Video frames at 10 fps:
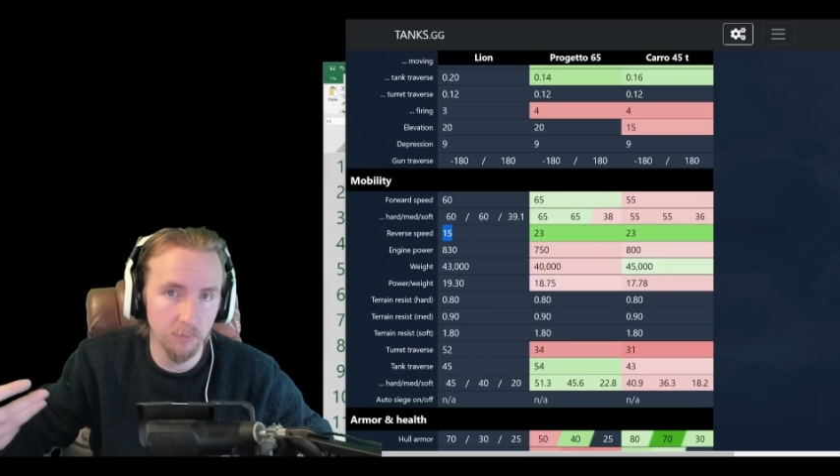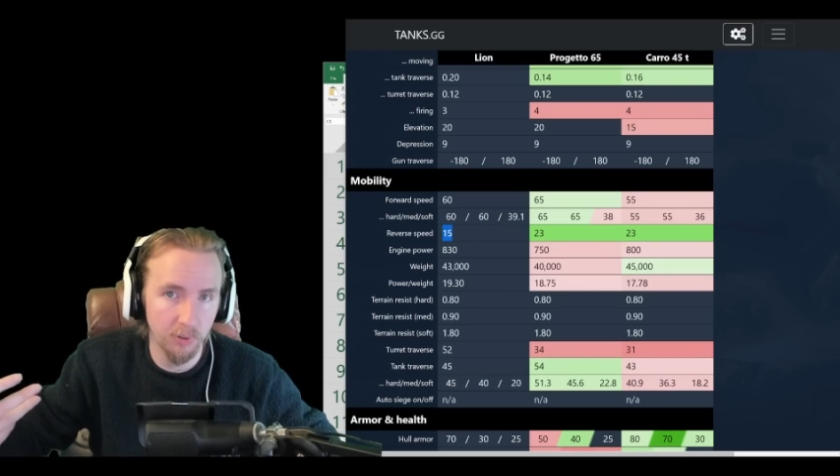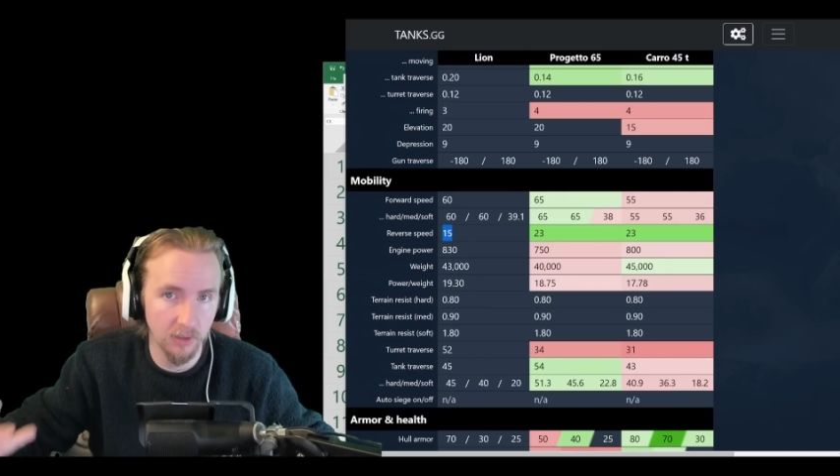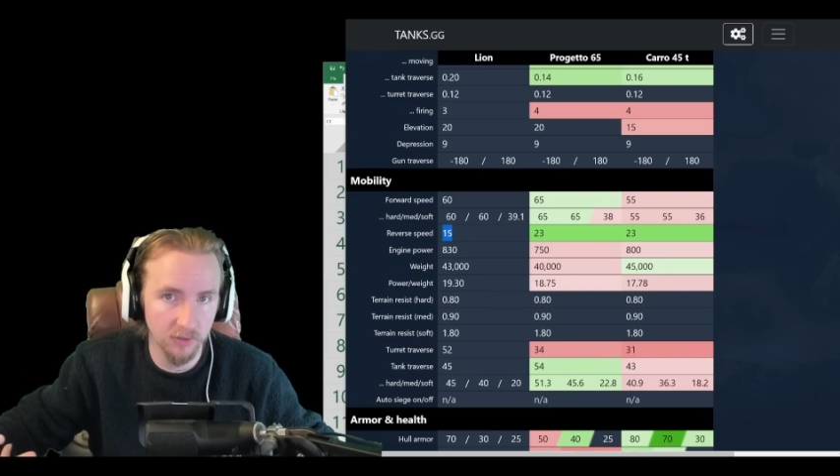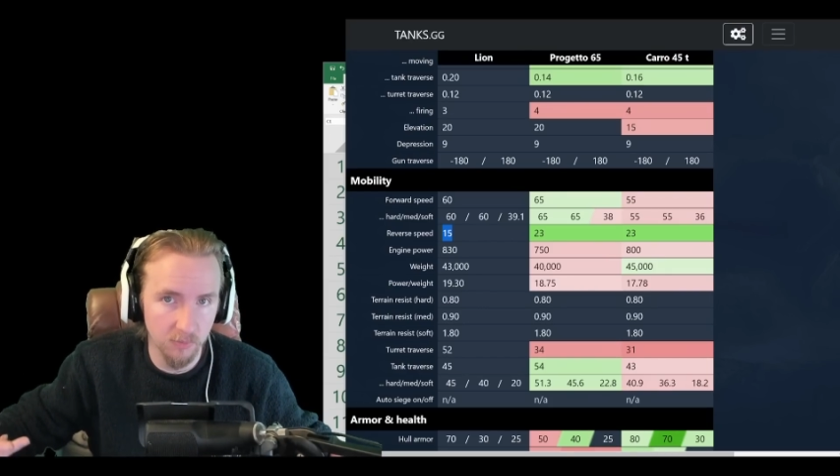the
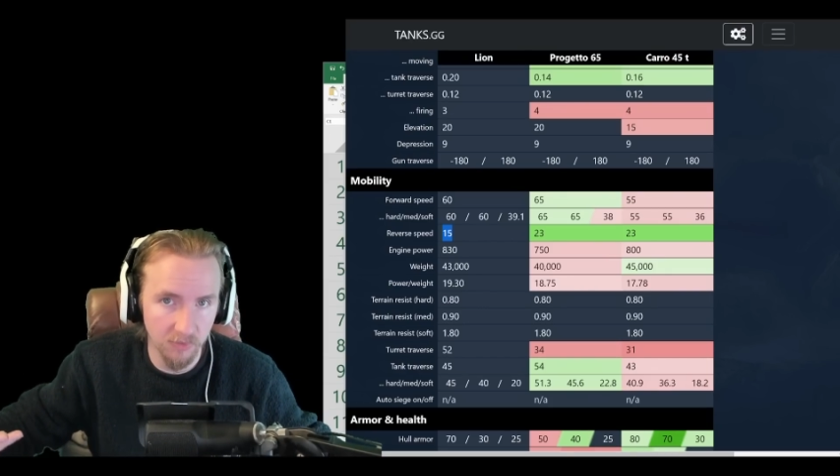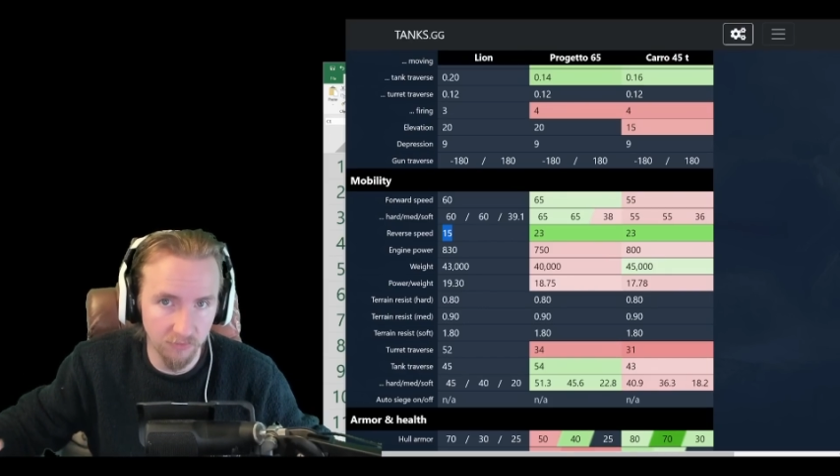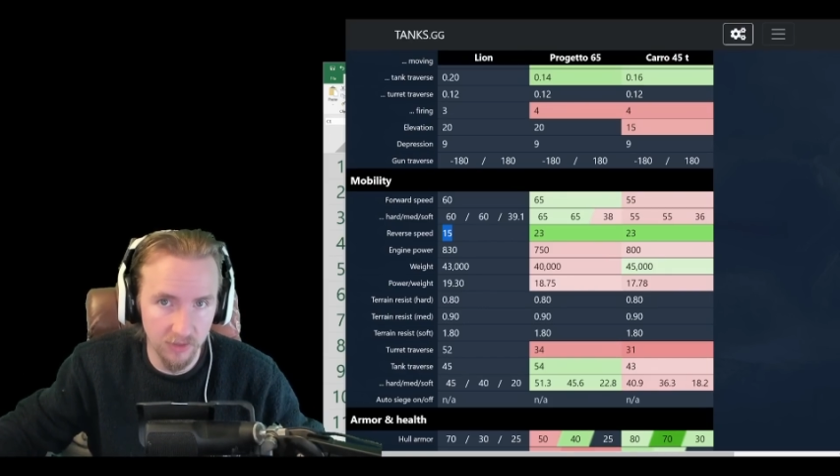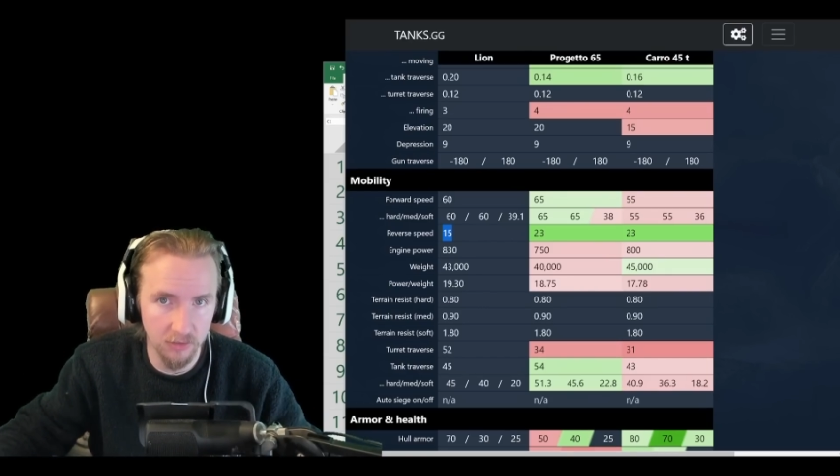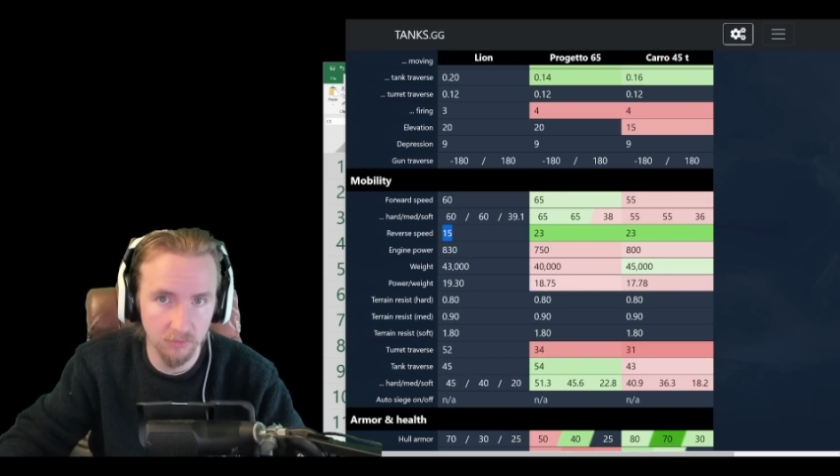penultimate
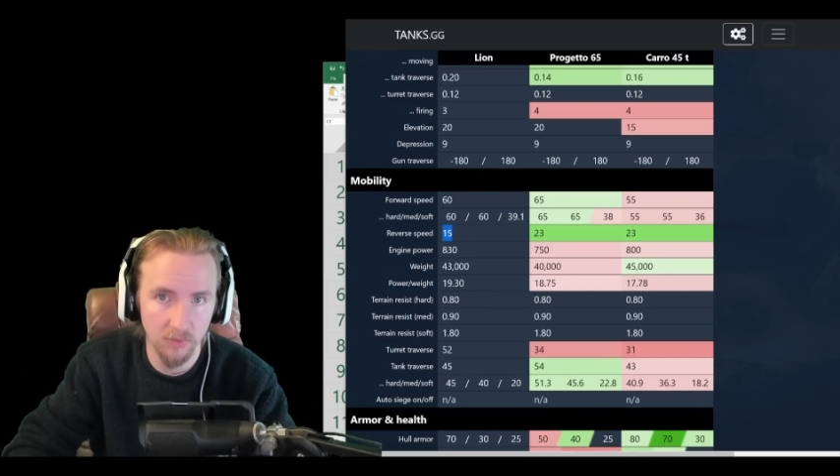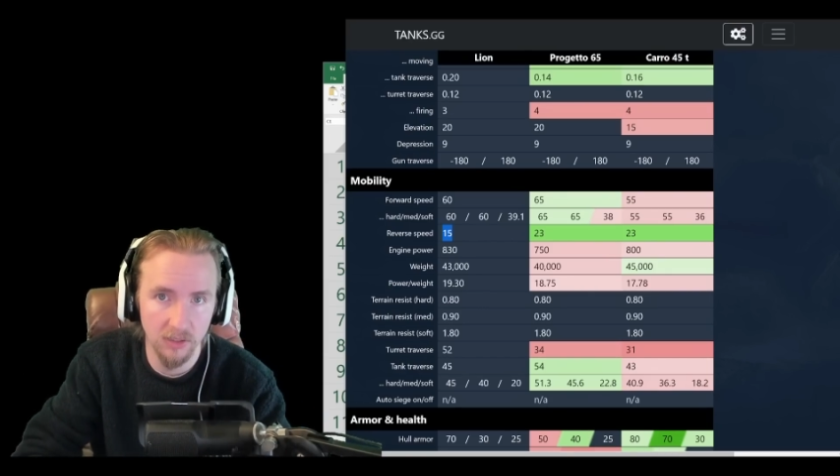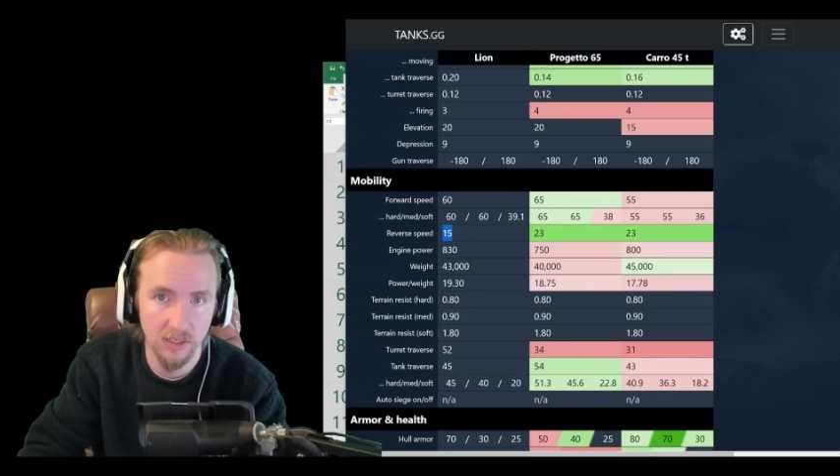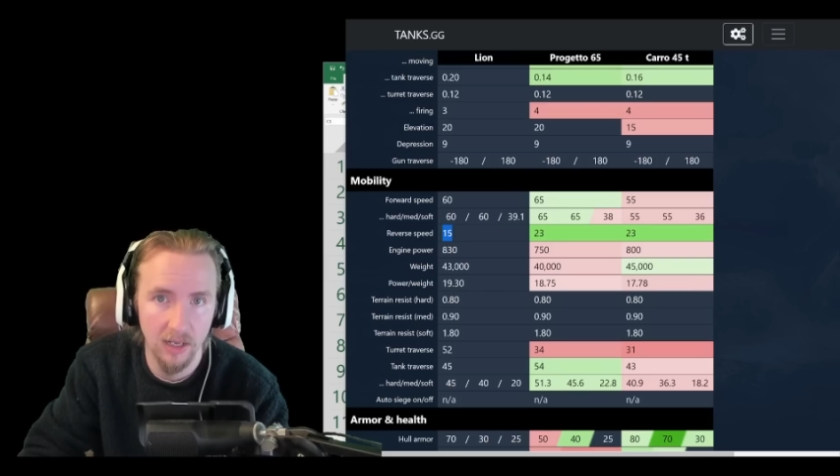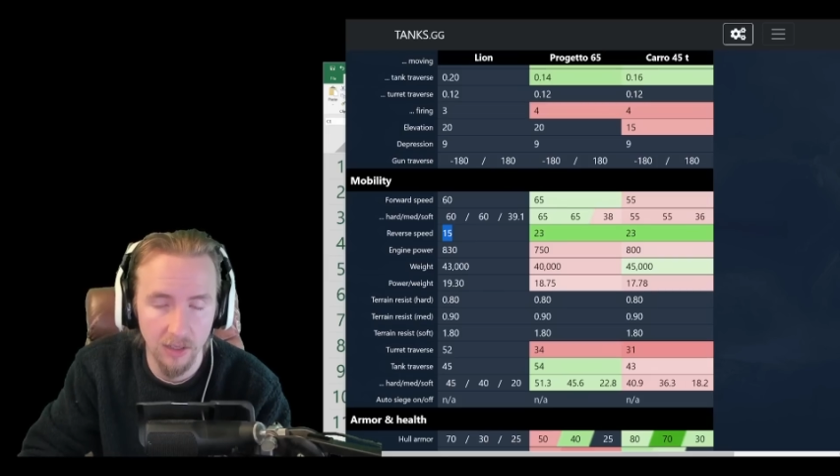field mod